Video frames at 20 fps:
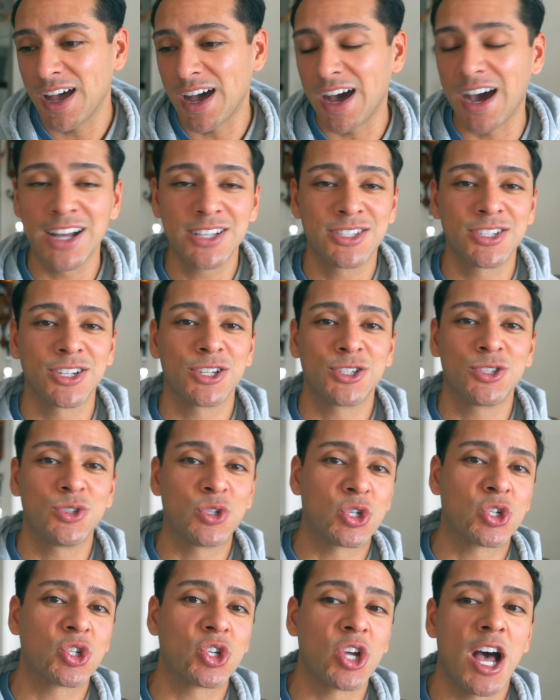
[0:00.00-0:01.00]
I took it to
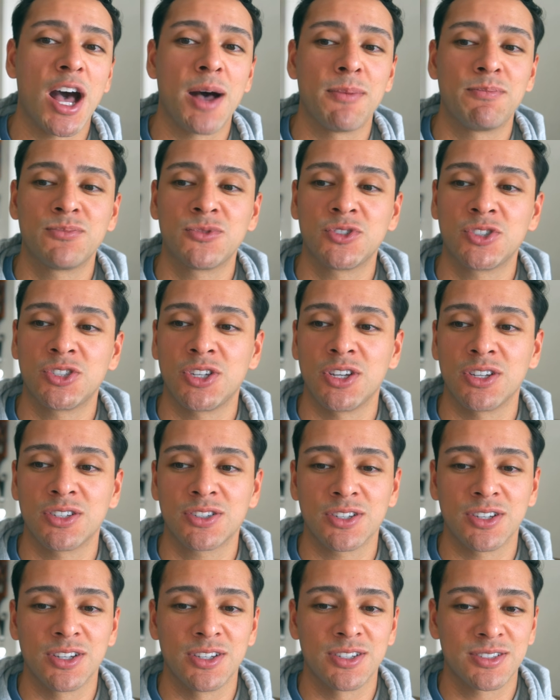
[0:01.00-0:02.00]
a shop
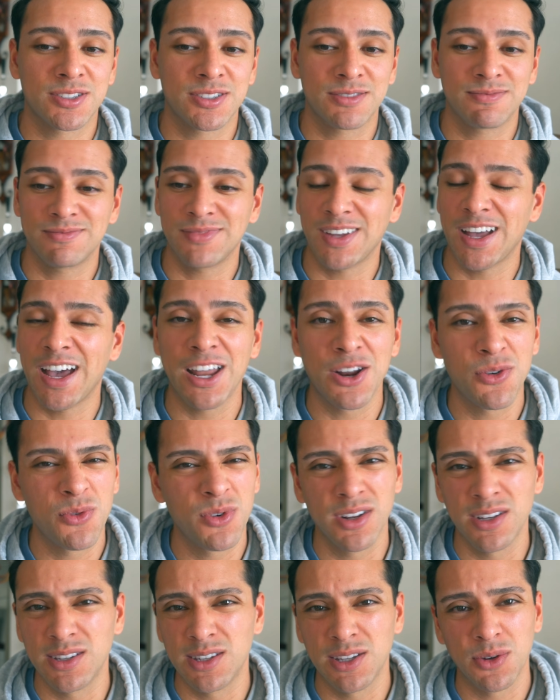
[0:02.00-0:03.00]
just because I didn't
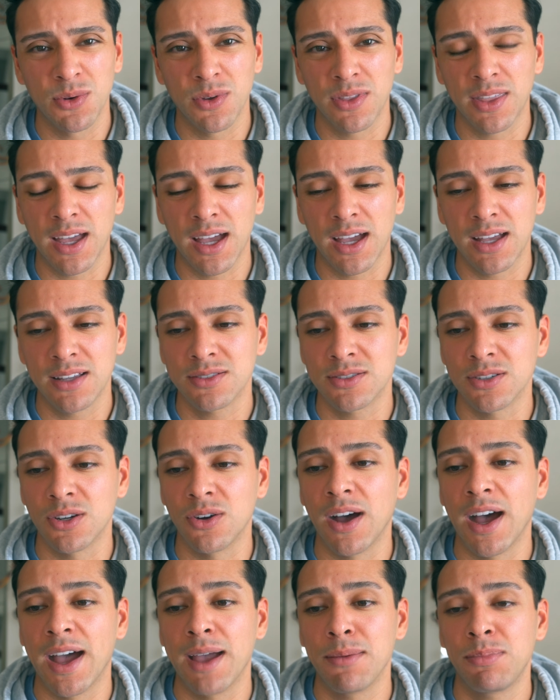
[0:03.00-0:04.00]
want to deal with that.
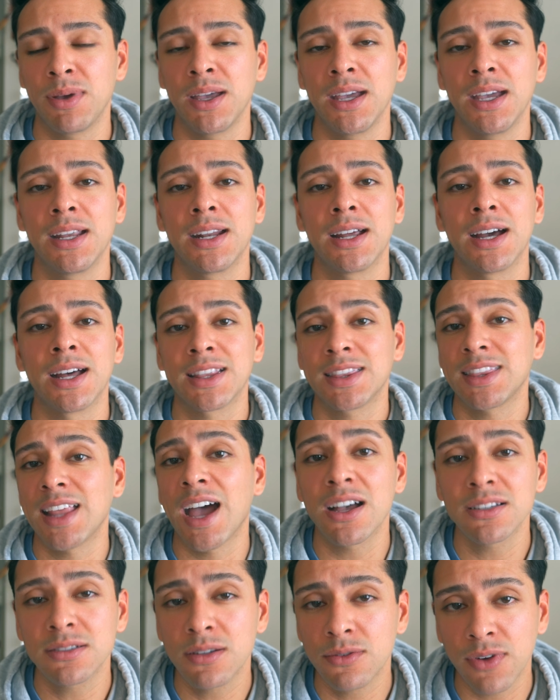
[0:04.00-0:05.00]
So I paid
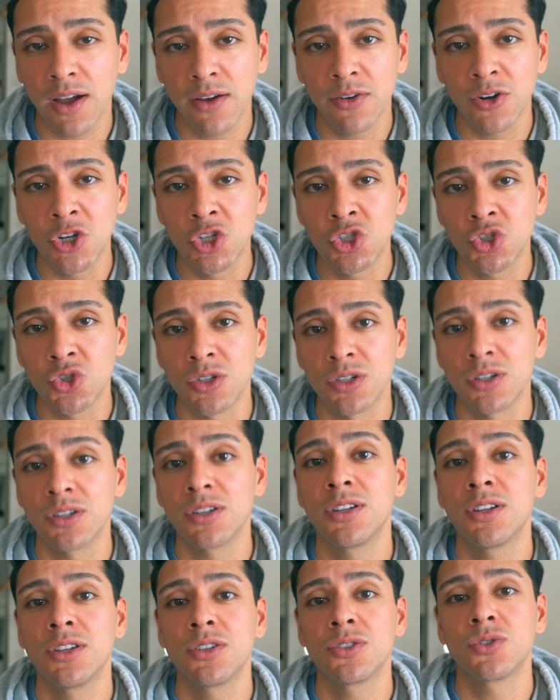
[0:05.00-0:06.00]
$1,500
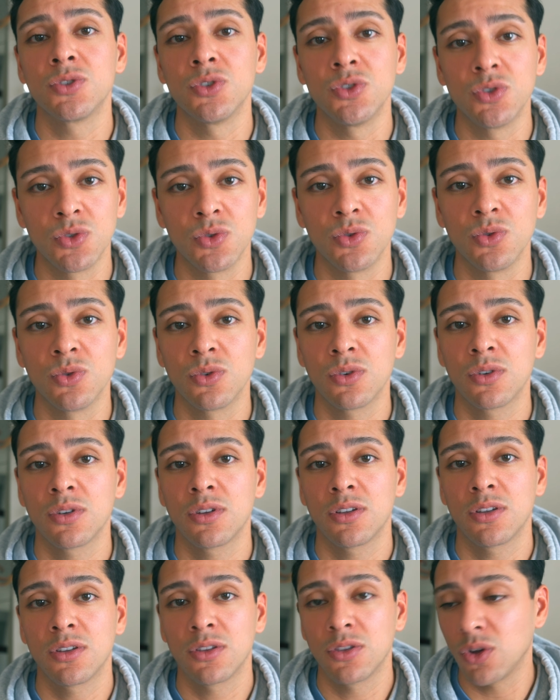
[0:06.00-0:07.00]
to do
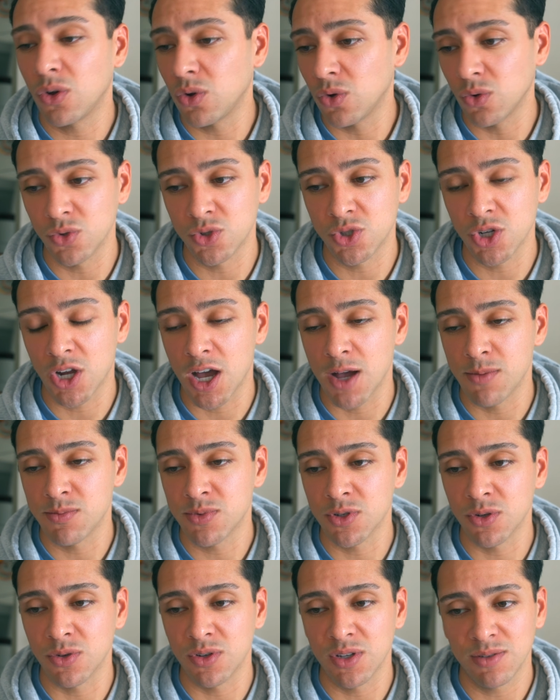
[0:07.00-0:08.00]
the whole job.
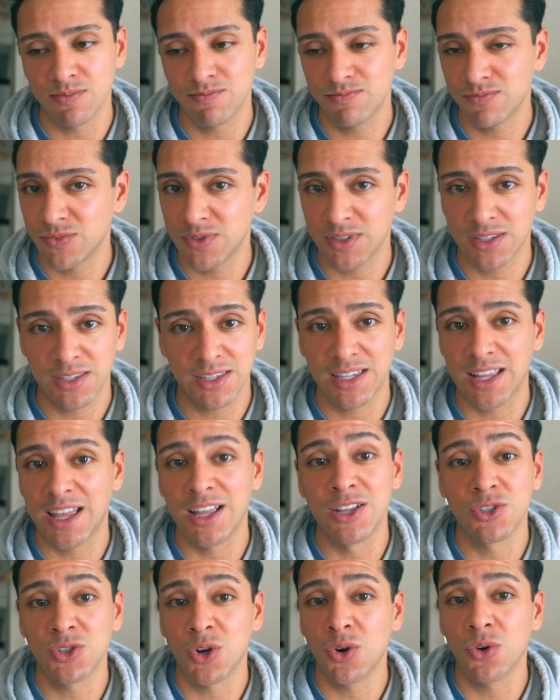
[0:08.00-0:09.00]
So
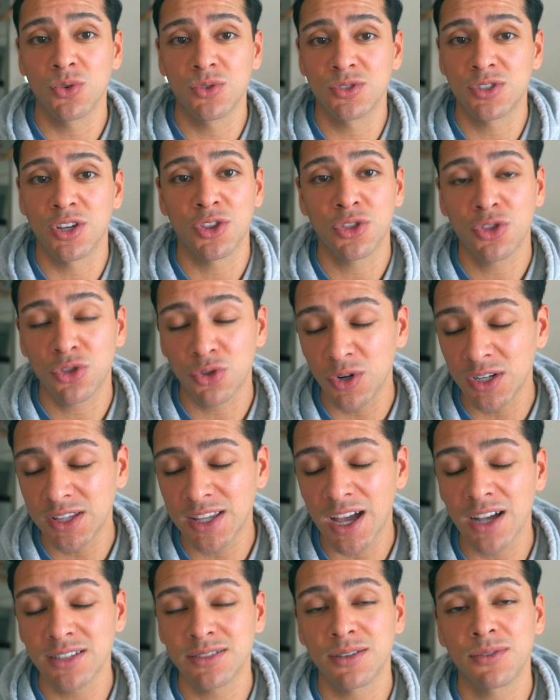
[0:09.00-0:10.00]
in total, it's a
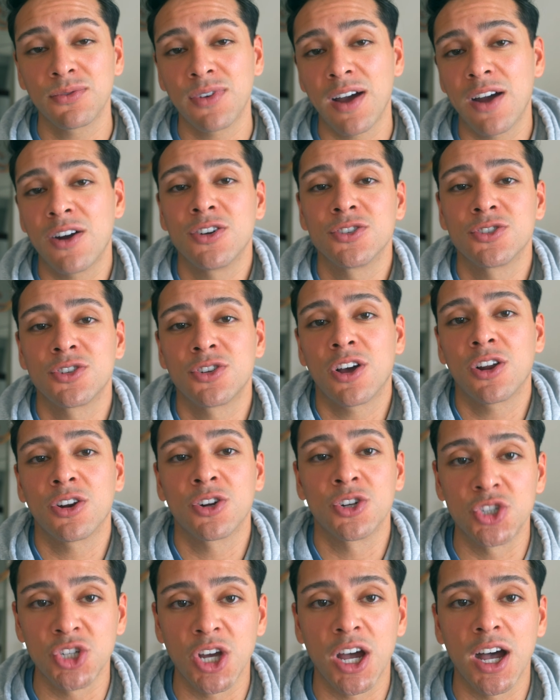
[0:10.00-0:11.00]

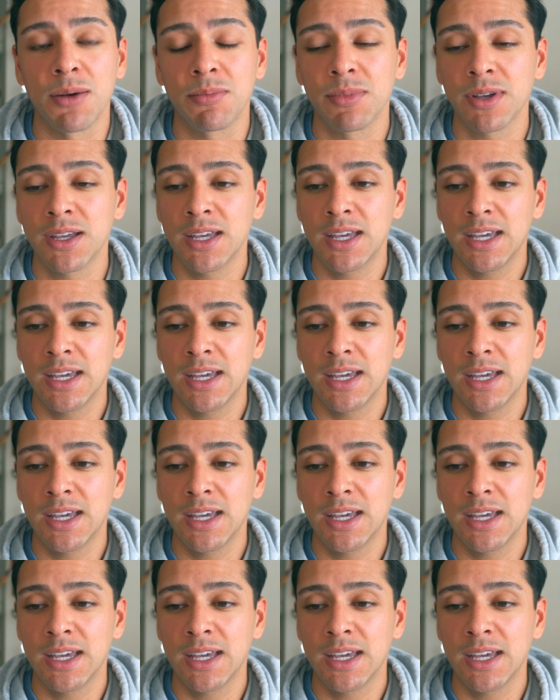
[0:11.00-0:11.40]
$3,500 job.